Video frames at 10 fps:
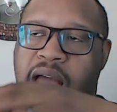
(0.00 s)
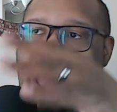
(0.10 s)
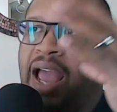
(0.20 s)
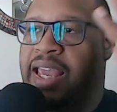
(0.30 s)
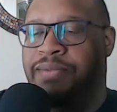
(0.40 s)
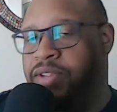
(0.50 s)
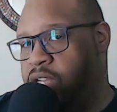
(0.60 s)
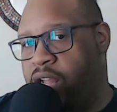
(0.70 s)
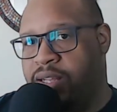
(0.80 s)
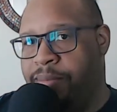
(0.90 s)
I even
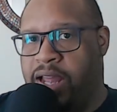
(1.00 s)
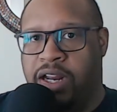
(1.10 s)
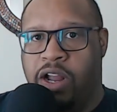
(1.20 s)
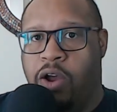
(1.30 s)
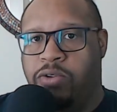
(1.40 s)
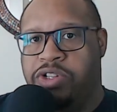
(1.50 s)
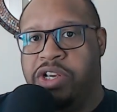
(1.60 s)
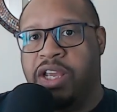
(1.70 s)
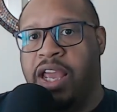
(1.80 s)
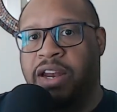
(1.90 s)
talked about the
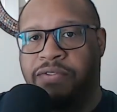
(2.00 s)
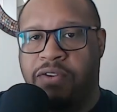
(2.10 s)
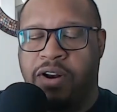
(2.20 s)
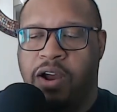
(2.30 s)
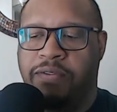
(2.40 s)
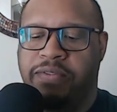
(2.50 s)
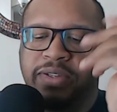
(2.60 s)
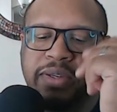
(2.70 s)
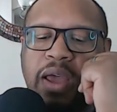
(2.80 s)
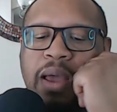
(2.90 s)
coaching and the front
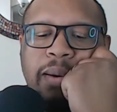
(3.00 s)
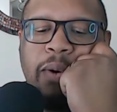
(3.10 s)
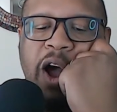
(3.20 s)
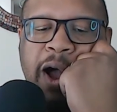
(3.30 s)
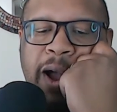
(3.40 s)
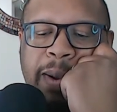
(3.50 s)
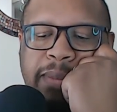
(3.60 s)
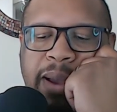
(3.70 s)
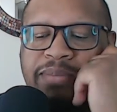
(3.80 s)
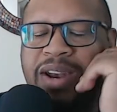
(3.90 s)
office.
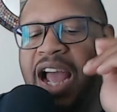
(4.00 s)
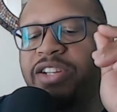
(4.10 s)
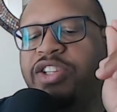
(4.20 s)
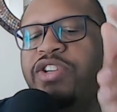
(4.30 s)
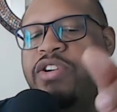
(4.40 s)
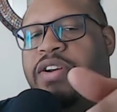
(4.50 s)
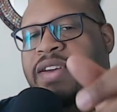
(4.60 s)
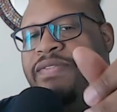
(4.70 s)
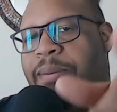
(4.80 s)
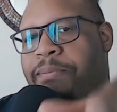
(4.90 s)
I'm not sure
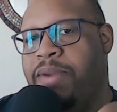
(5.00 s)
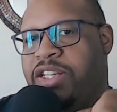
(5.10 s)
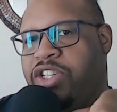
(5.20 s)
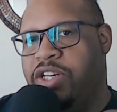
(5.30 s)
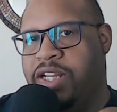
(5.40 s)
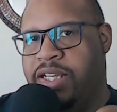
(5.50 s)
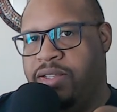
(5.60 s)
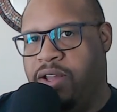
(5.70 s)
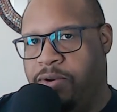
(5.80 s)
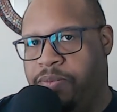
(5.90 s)
if I mentioned this,
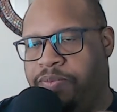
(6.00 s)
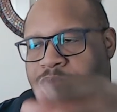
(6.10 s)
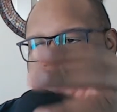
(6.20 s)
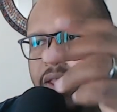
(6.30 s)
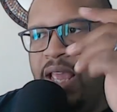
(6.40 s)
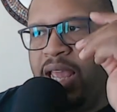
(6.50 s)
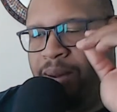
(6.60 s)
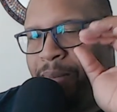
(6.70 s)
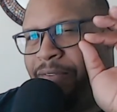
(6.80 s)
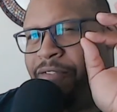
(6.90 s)
though,
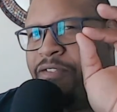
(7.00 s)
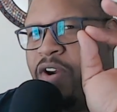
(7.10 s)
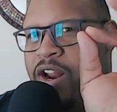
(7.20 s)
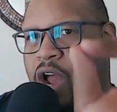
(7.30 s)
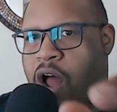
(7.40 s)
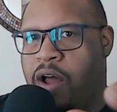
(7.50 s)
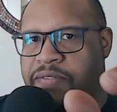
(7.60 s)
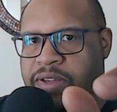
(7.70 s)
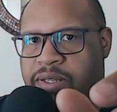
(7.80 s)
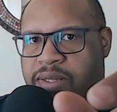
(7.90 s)
in my front
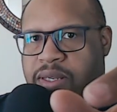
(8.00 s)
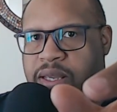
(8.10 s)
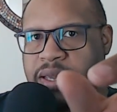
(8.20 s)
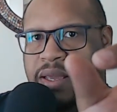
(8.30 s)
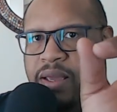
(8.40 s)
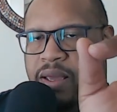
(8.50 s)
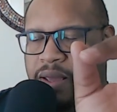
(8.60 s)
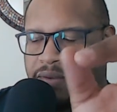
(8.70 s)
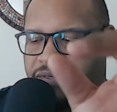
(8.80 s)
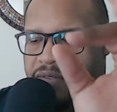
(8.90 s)
office
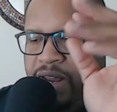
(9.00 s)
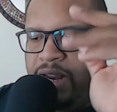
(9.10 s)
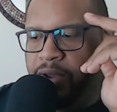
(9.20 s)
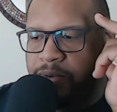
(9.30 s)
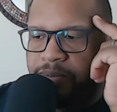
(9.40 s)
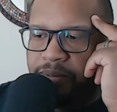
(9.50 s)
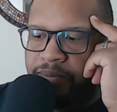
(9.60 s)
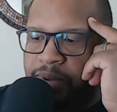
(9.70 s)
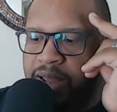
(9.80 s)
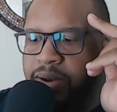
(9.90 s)
video.
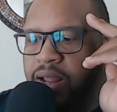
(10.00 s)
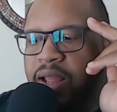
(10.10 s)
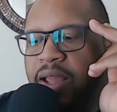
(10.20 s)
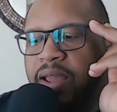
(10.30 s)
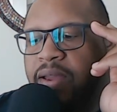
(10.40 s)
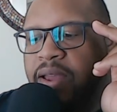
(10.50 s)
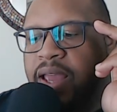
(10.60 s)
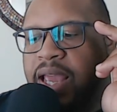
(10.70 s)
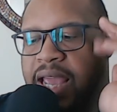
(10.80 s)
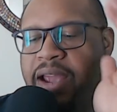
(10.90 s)
But
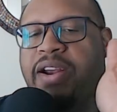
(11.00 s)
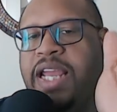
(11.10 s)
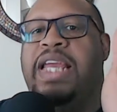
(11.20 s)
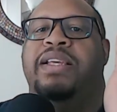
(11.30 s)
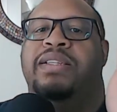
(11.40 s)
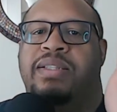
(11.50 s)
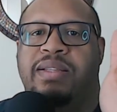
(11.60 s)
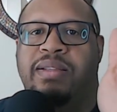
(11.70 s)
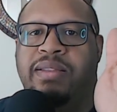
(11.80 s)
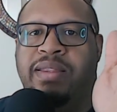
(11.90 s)
here is
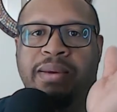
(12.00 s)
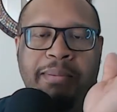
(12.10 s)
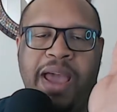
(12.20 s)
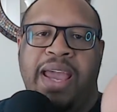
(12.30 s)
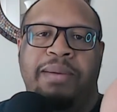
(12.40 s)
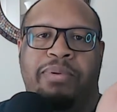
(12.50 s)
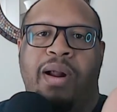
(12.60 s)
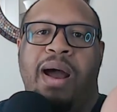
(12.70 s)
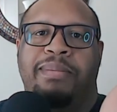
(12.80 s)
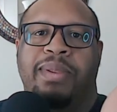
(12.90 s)
the main
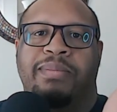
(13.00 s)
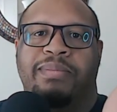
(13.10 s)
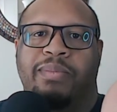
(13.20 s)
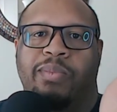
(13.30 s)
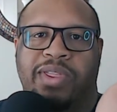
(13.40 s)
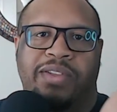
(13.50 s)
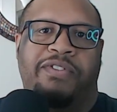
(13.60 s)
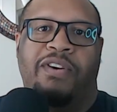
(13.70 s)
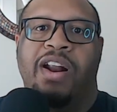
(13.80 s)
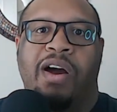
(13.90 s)
problem with the
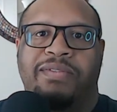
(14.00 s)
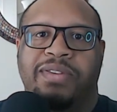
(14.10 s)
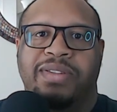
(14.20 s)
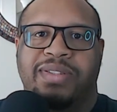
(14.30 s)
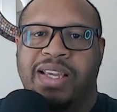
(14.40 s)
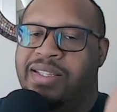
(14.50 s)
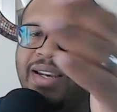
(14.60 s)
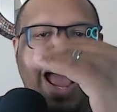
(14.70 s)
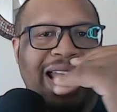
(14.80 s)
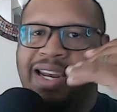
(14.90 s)
front office. It's
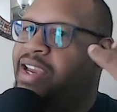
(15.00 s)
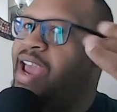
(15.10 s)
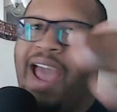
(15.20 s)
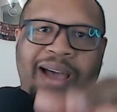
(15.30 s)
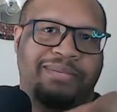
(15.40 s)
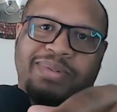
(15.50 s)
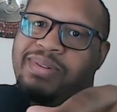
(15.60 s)
not the cap.